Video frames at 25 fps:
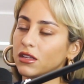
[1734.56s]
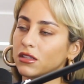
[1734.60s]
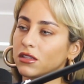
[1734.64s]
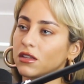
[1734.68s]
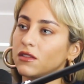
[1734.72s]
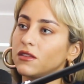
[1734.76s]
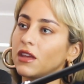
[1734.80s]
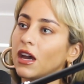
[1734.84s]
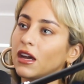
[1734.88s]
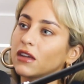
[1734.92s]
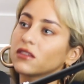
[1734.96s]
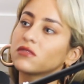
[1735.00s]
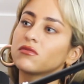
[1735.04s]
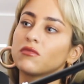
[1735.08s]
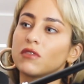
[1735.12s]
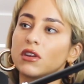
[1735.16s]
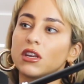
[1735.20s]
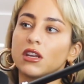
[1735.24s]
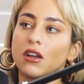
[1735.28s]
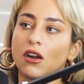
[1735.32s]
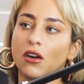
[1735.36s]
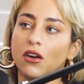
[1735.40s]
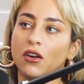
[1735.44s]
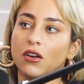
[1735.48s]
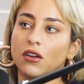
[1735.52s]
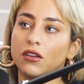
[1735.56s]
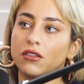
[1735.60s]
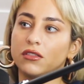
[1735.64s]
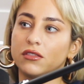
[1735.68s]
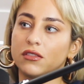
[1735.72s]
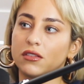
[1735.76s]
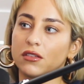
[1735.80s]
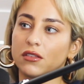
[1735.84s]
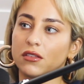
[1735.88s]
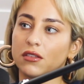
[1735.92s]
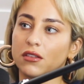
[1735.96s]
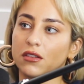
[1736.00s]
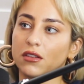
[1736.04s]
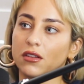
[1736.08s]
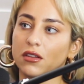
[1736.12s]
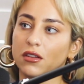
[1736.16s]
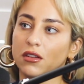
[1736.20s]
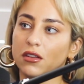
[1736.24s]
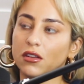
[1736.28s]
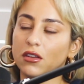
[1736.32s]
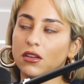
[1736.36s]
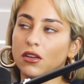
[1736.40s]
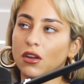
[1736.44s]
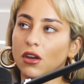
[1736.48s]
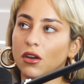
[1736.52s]
So that's really hard.
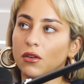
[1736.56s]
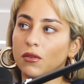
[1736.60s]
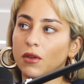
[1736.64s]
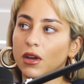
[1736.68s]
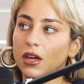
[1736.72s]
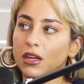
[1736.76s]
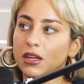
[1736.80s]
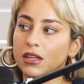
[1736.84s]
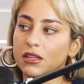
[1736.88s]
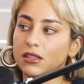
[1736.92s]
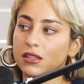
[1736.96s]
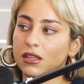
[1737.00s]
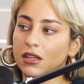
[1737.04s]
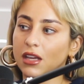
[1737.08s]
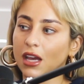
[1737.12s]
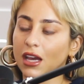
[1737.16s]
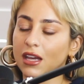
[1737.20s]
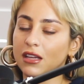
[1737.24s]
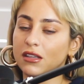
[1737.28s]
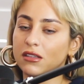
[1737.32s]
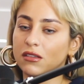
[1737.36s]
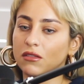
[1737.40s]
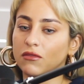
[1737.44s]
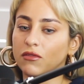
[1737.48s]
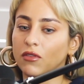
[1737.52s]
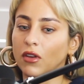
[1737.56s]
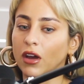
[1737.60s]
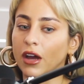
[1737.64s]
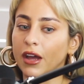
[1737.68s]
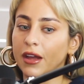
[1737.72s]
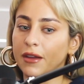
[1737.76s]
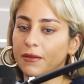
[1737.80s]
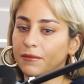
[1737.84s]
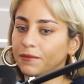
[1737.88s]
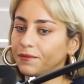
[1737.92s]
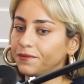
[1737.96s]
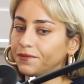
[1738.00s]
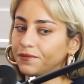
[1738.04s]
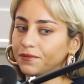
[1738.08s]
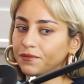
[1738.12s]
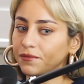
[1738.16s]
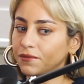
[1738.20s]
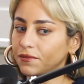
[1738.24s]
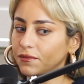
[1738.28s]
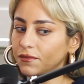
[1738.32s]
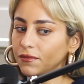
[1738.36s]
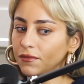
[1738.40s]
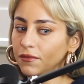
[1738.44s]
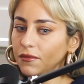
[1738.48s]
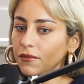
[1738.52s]
You know, and it's a case of like,
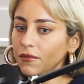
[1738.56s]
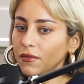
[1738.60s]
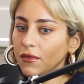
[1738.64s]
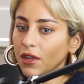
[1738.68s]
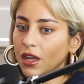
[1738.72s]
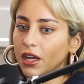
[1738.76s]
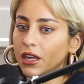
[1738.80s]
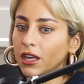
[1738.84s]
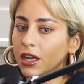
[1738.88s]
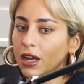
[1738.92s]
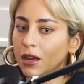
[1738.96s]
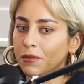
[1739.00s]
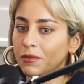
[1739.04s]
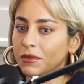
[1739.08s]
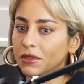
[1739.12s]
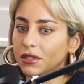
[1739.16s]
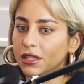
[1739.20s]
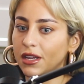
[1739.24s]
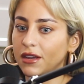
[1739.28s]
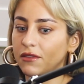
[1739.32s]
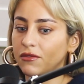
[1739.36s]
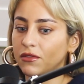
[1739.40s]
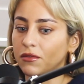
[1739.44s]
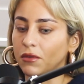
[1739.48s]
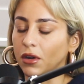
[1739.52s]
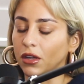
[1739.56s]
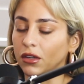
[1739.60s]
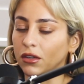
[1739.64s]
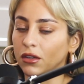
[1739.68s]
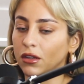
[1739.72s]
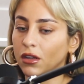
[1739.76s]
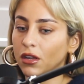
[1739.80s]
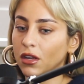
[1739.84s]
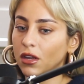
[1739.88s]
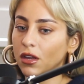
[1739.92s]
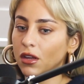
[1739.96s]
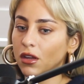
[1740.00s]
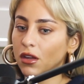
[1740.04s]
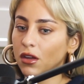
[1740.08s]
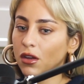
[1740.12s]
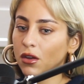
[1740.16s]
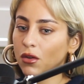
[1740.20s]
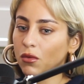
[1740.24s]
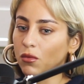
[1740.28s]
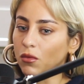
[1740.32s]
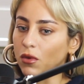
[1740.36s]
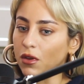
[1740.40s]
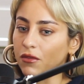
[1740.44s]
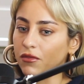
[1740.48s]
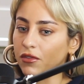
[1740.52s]
and it happens to everyone,
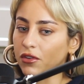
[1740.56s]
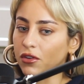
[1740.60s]
whether